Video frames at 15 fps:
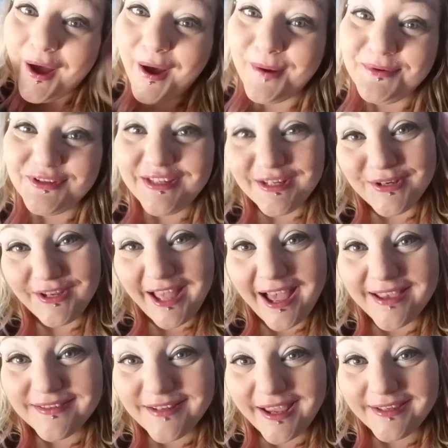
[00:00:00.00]
Hope to see you
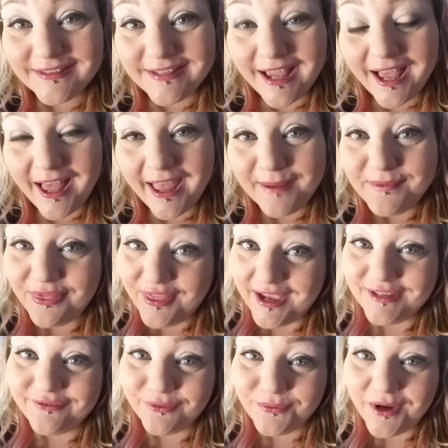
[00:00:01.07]
guys next time.
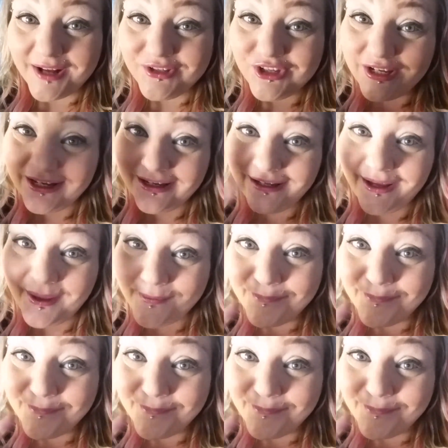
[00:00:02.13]
Thanks for watching.